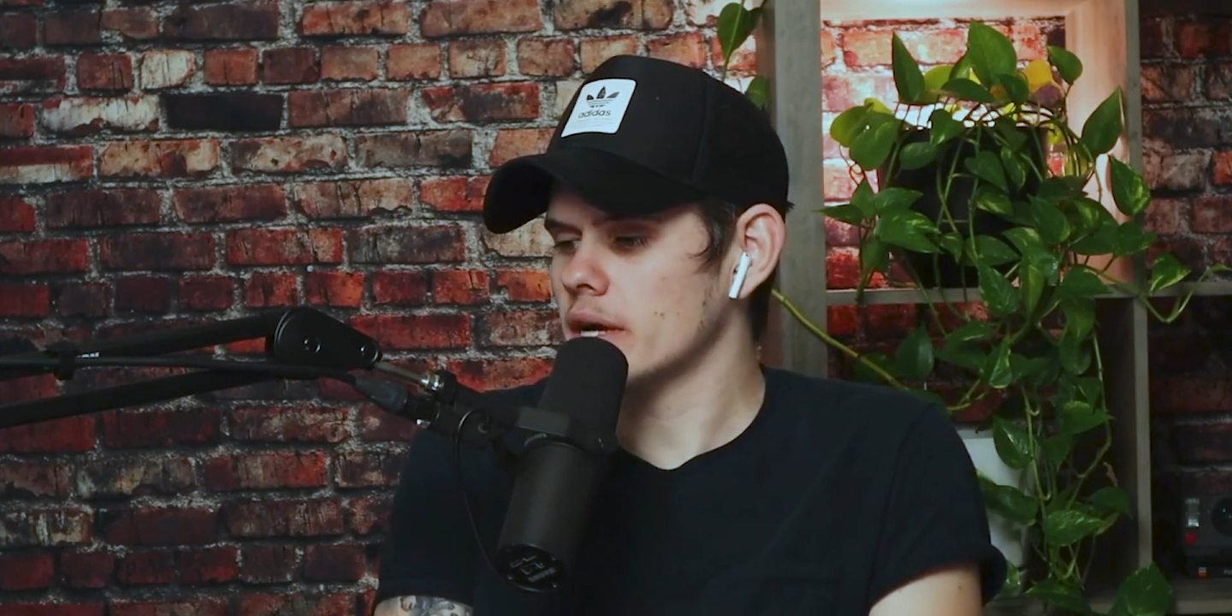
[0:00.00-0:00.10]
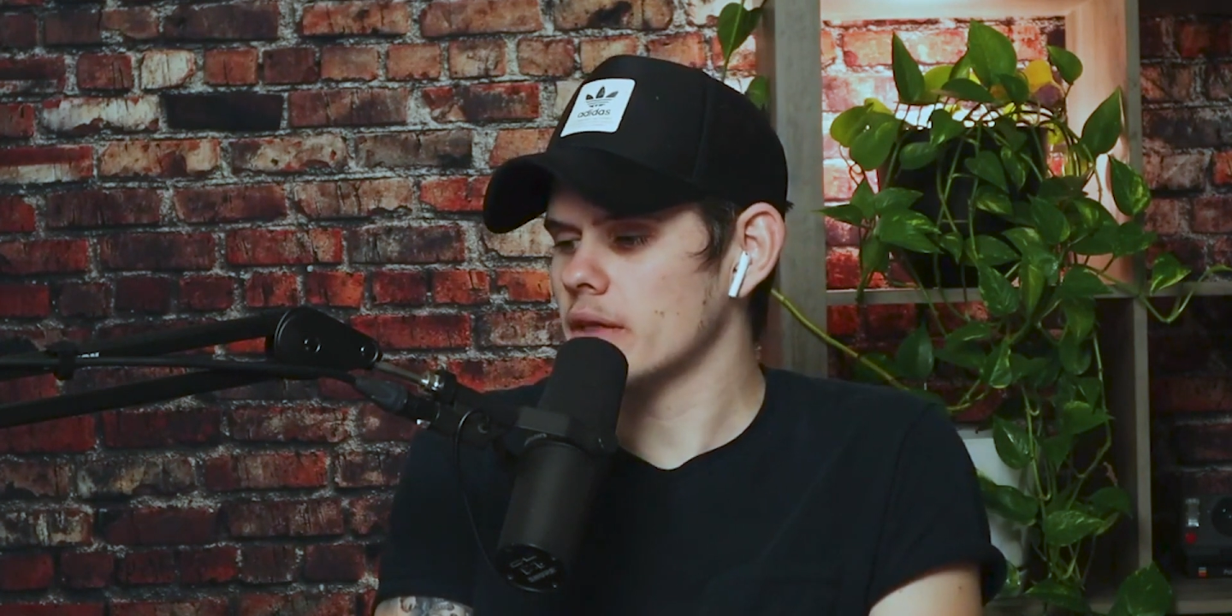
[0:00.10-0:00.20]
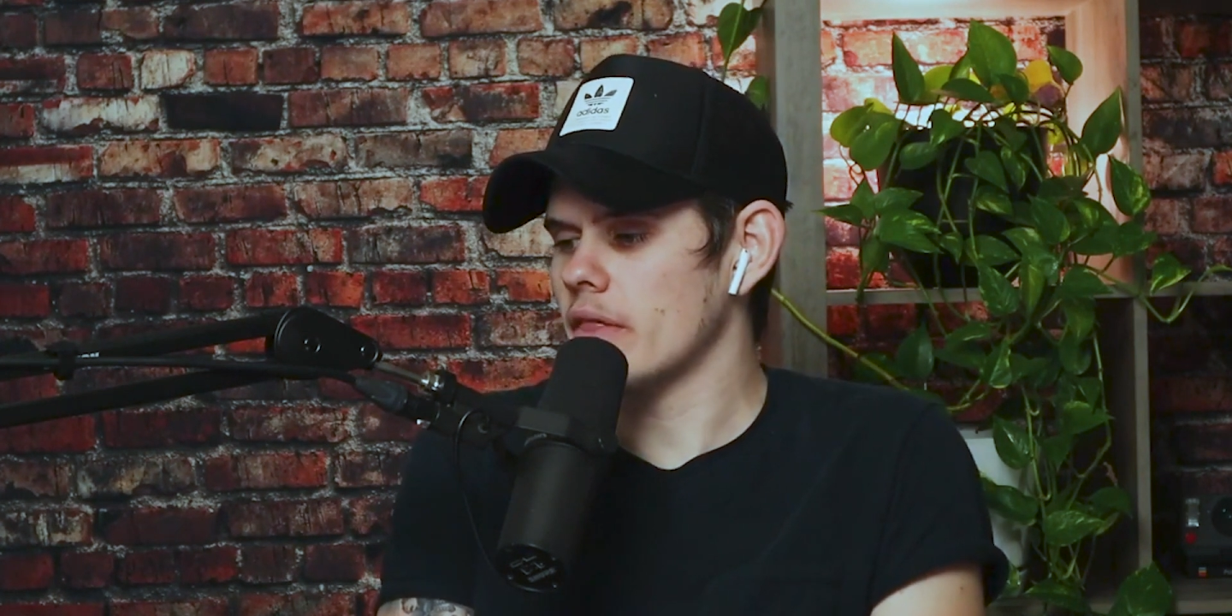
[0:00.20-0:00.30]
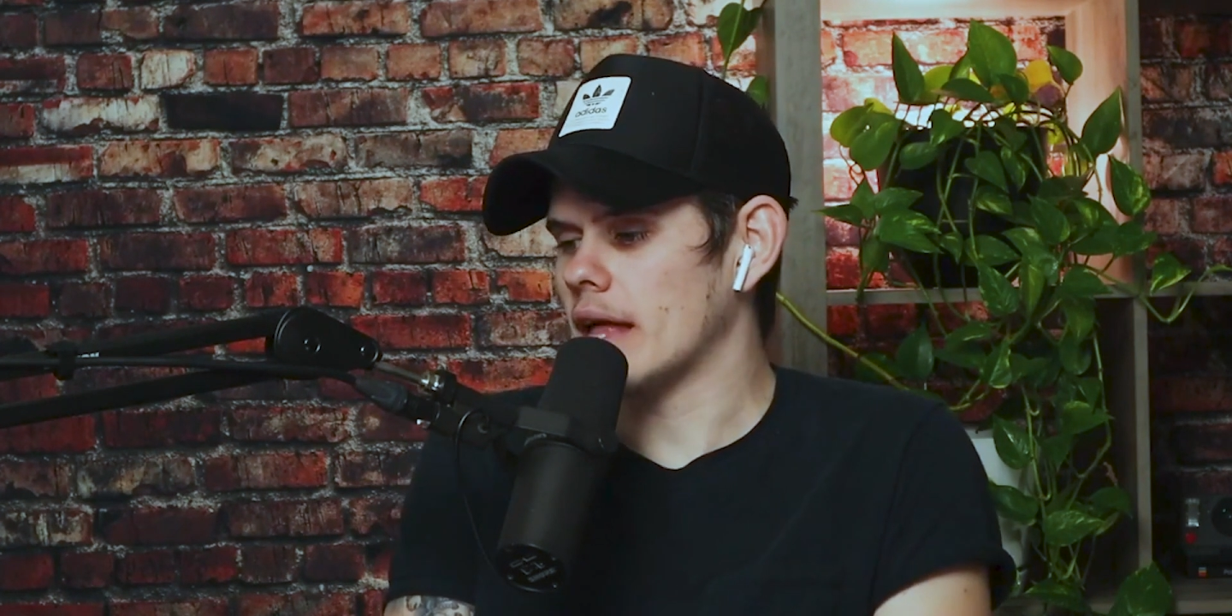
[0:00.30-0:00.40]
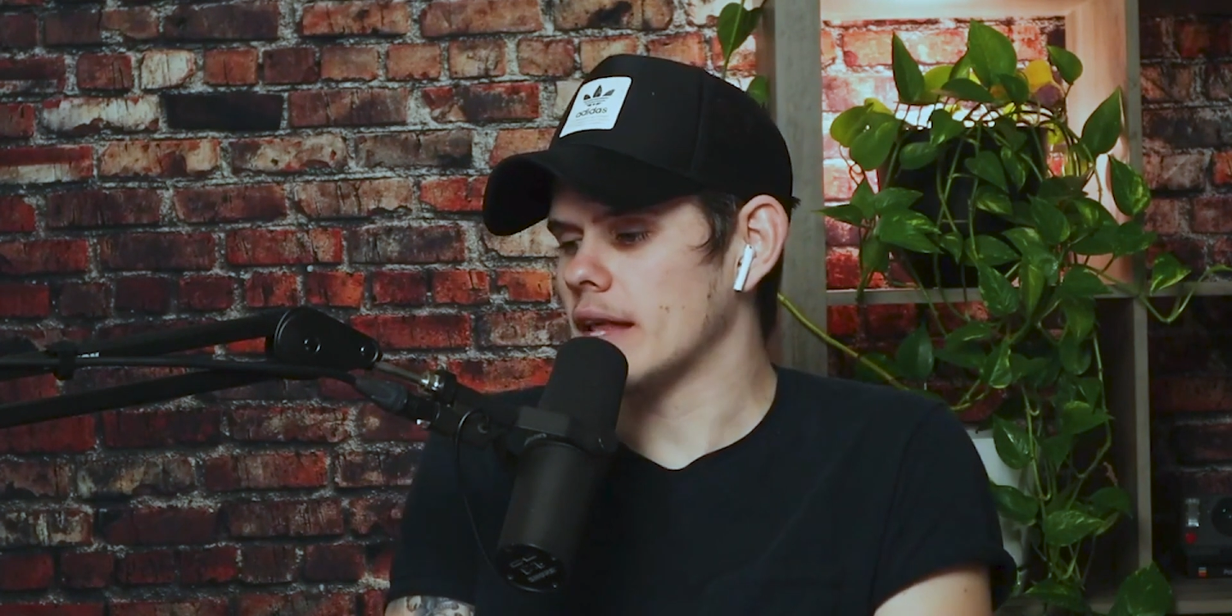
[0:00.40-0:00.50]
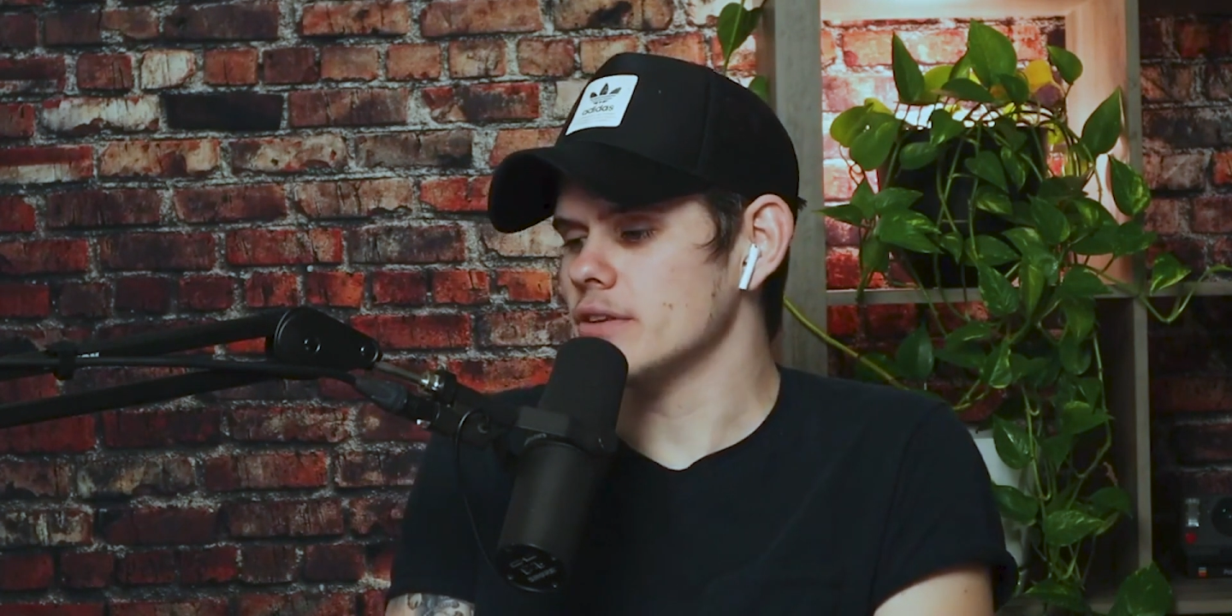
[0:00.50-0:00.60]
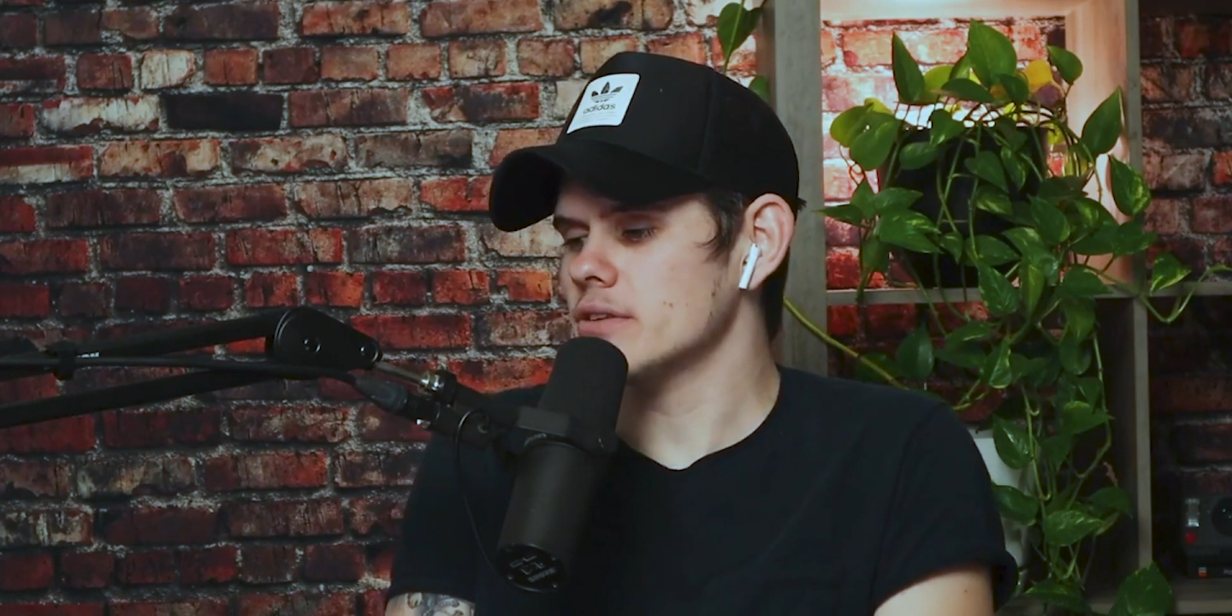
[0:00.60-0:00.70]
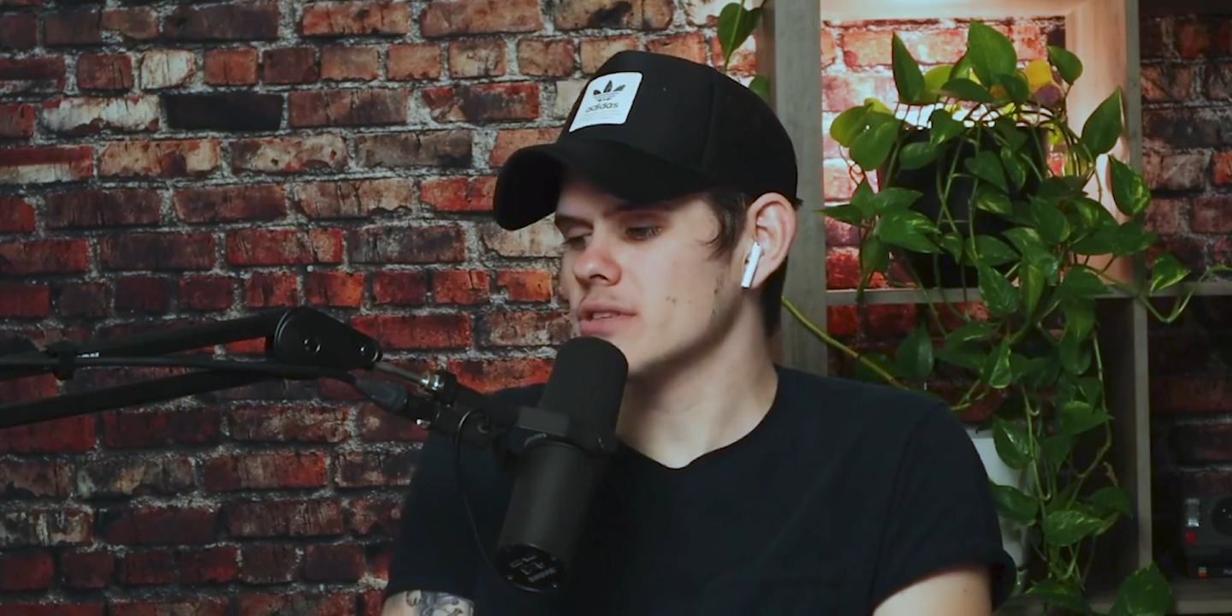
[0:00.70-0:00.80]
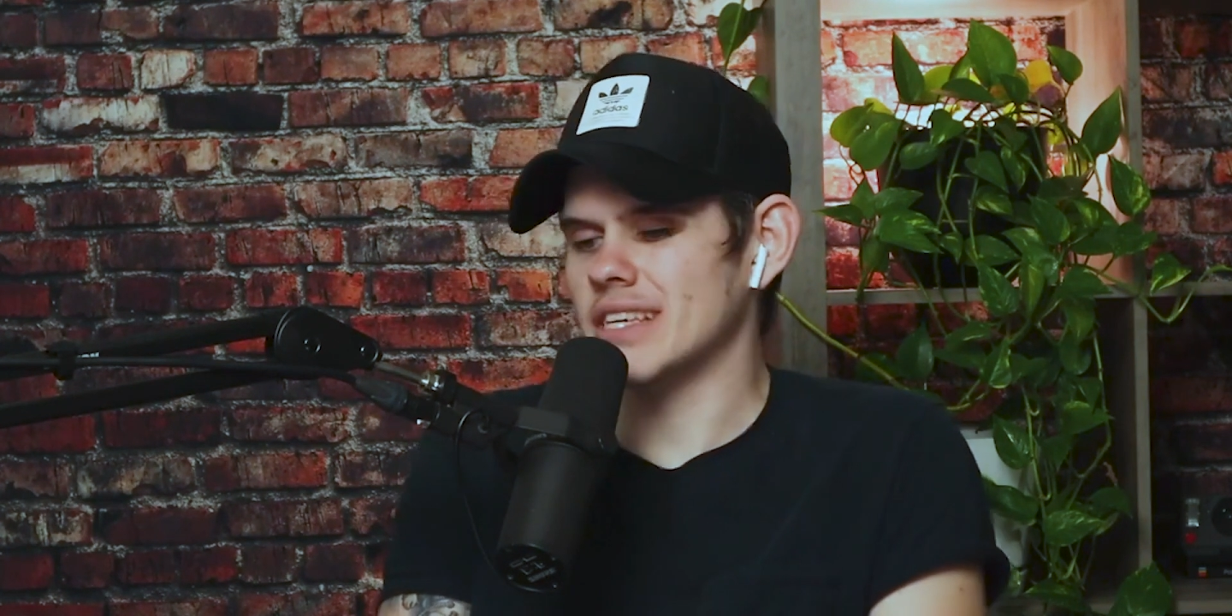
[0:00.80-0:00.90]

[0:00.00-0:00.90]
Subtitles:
then usually